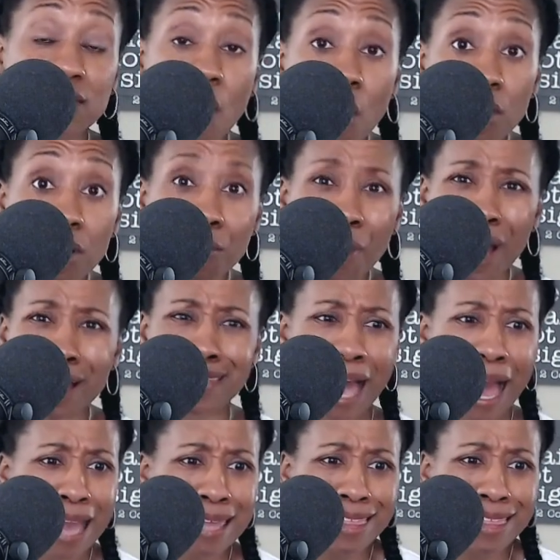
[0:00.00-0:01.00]
It's all in a box.
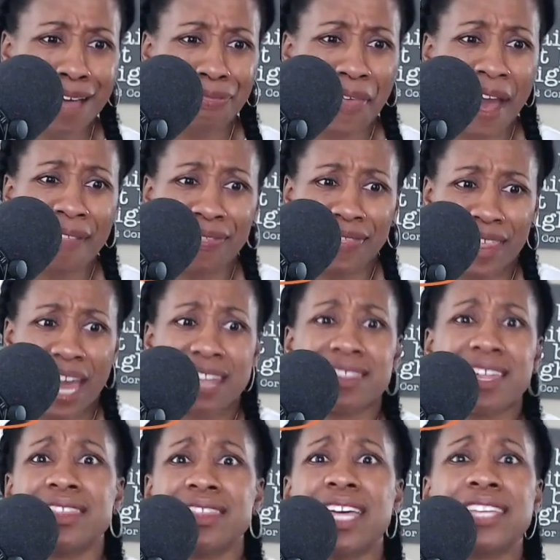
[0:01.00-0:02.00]
I thought that,
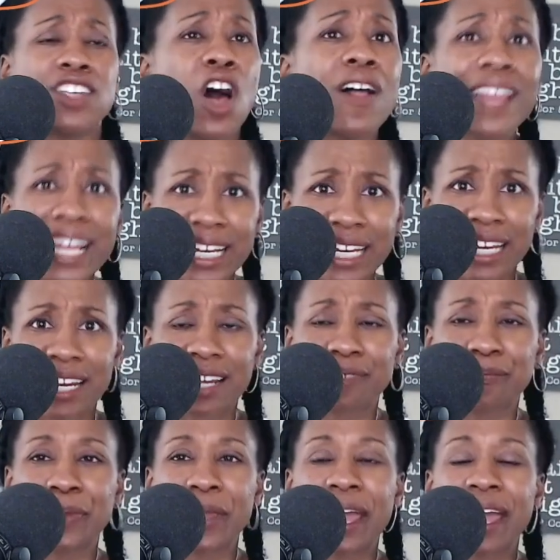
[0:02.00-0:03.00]
I thought that's all I
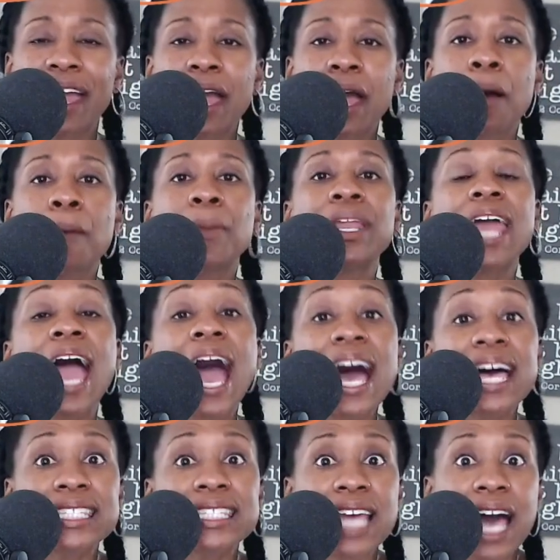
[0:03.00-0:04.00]
needed. But
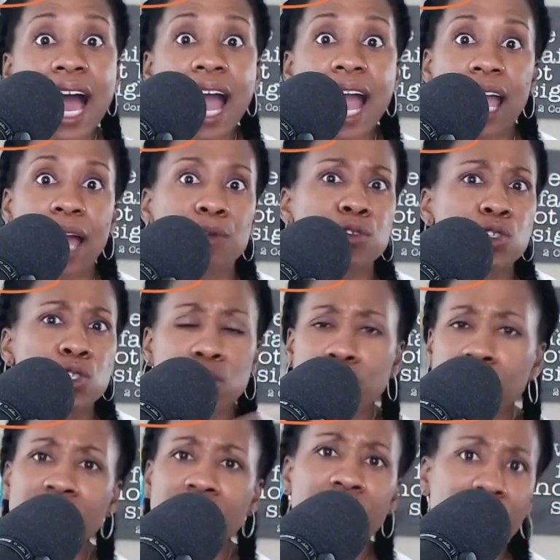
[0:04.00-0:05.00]
as I, I was
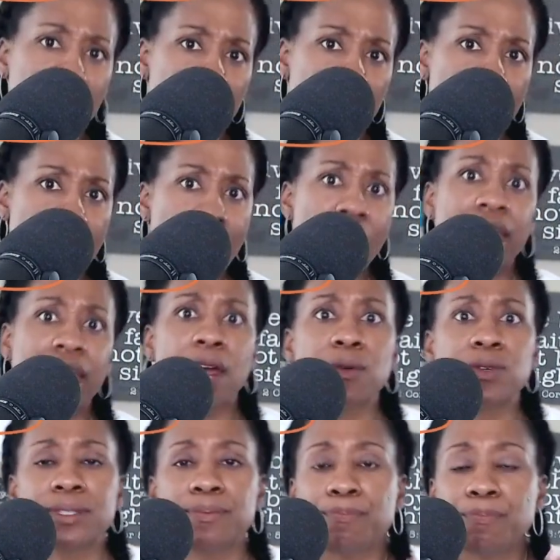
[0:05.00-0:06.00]
doing very well and
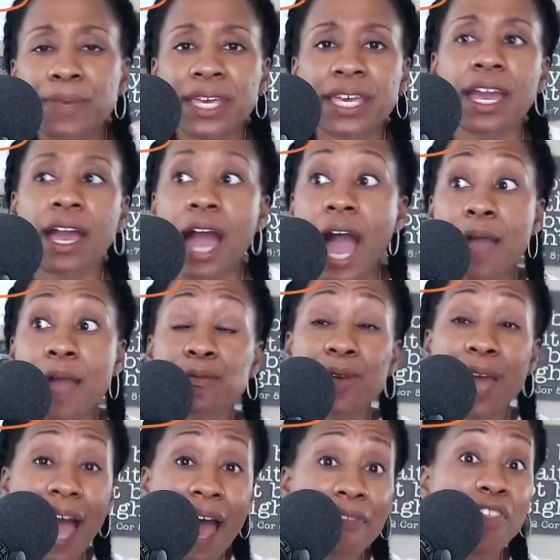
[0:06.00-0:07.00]
I was, be, I
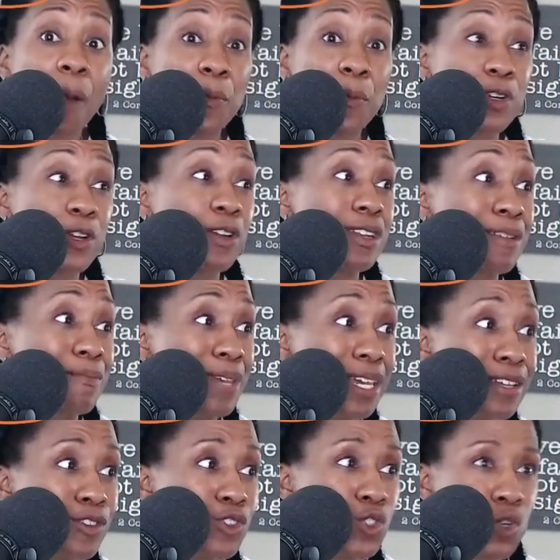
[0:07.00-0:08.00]
had the opportunity to
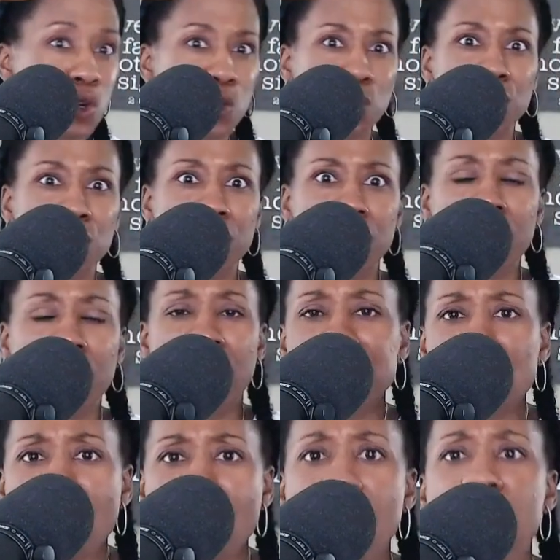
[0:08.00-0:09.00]
be in circles and,
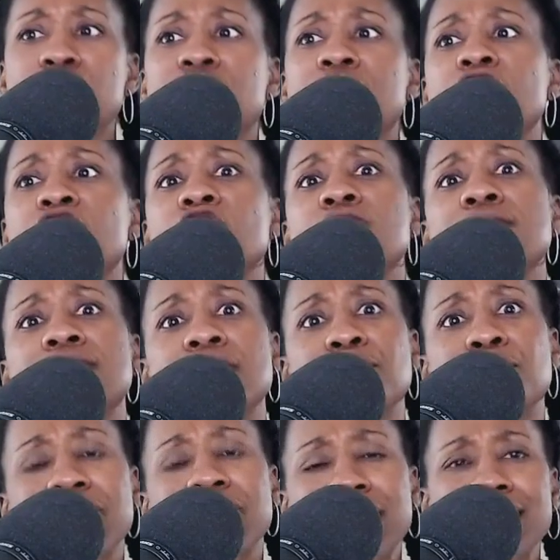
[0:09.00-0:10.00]
and conversations
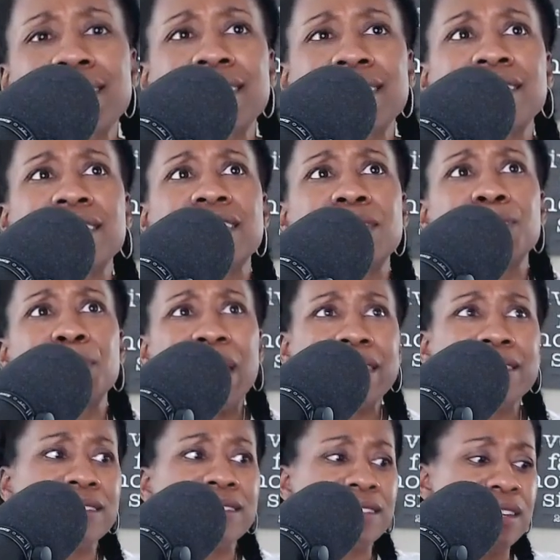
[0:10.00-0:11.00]
and places and
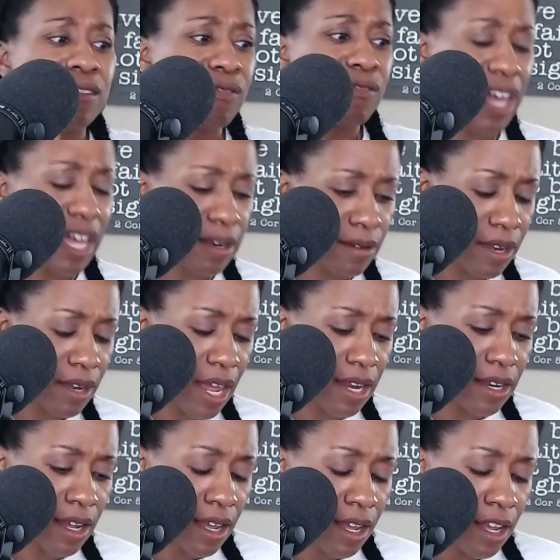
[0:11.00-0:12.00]
spaces and, and,
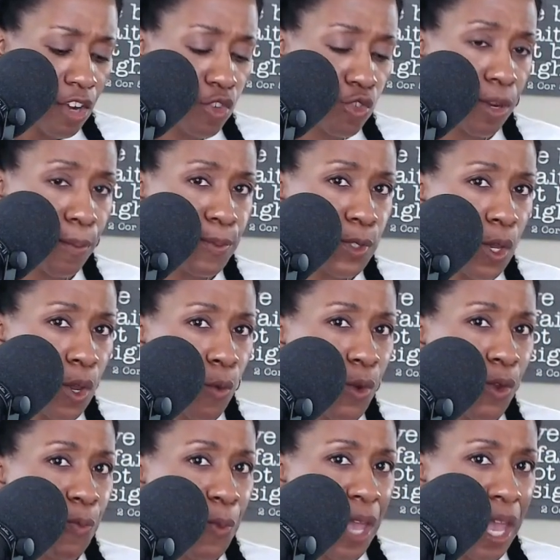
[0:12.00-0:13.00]
and trips
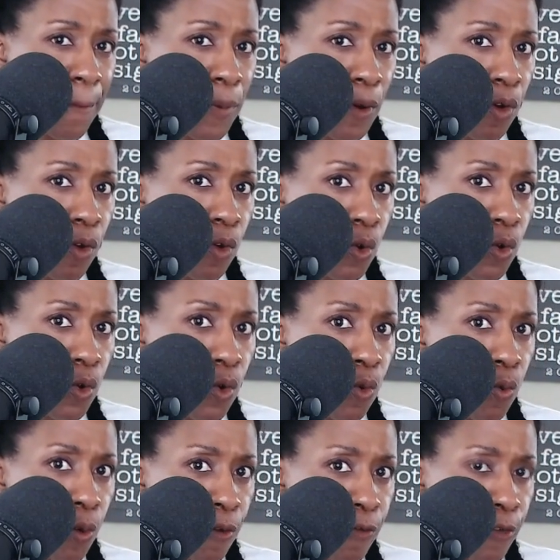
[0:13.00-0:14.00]
with people
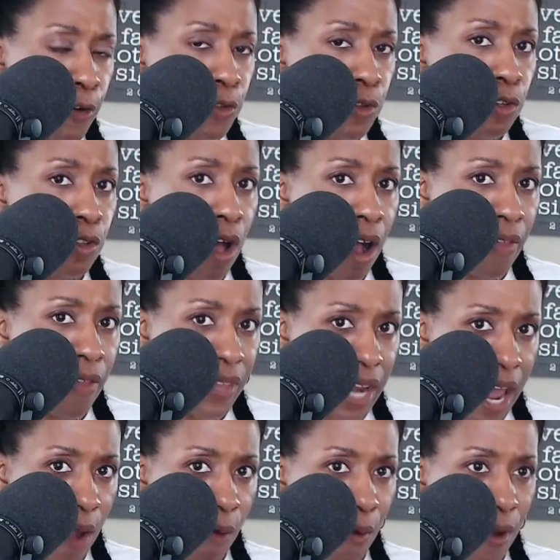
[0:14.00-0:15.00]
who were further along
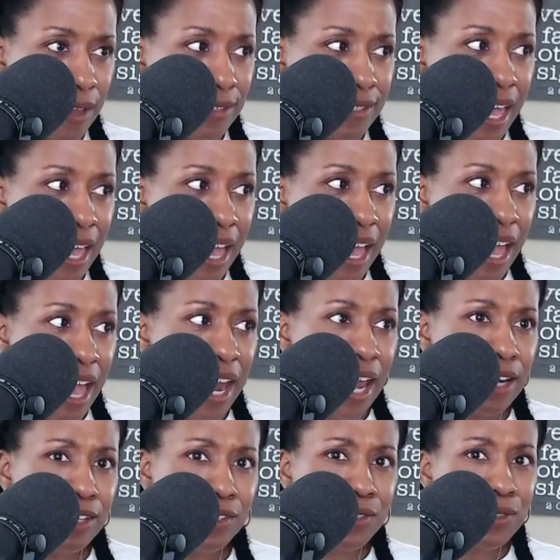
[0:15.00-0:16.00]
than I was.
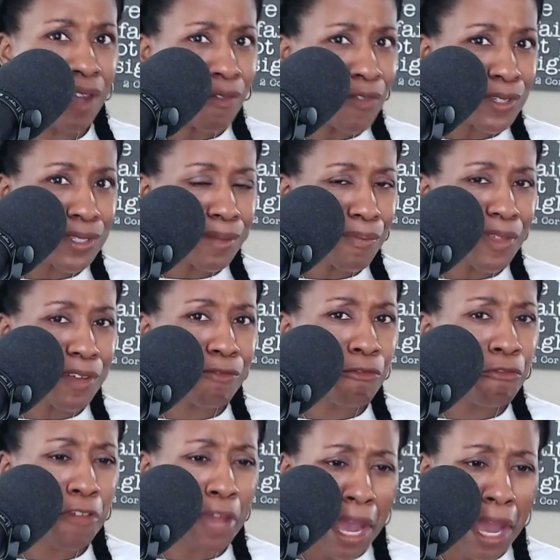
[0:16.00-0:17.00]
And I discovered
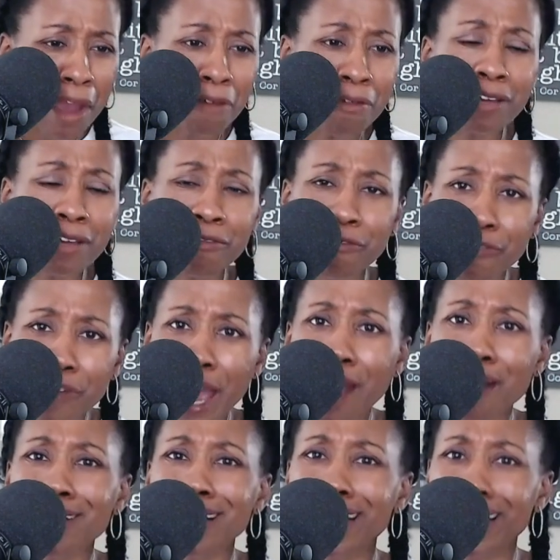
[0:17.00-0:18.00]
something very,
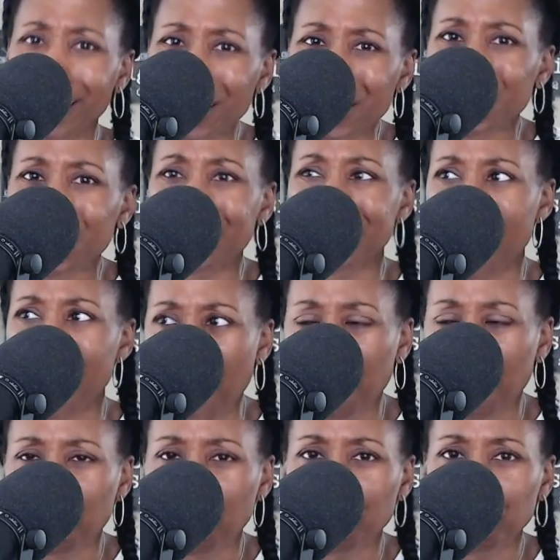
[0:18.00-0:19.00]
very
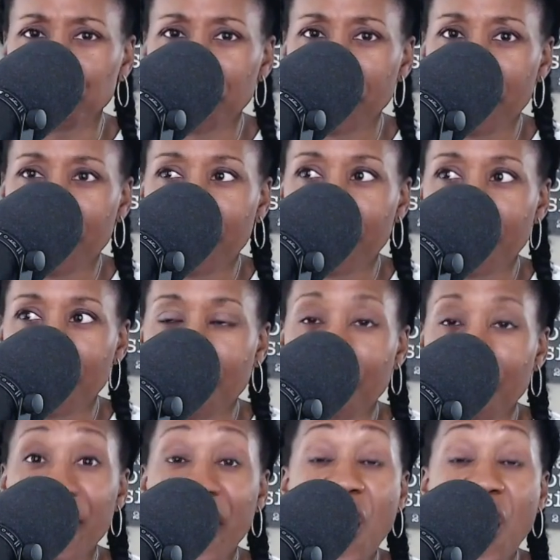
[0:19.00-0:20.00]
interesting.
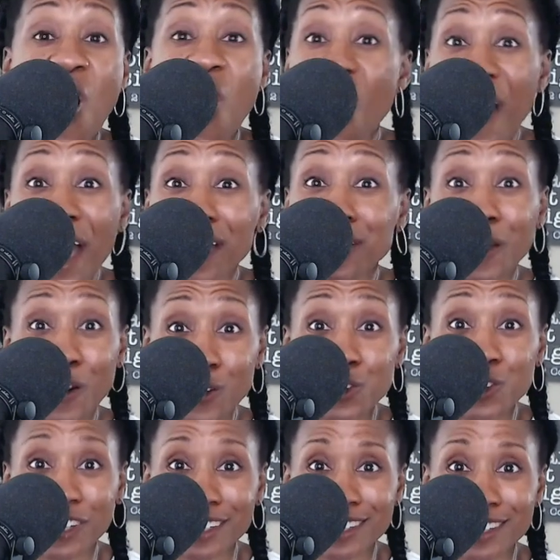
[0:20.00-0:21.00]
They all had
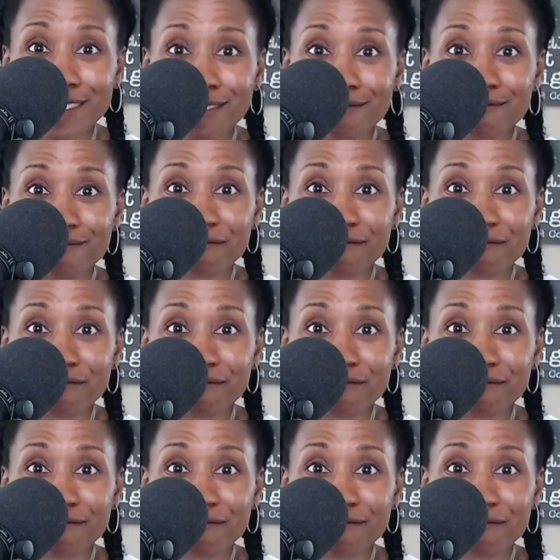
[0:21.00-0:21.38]
coaches.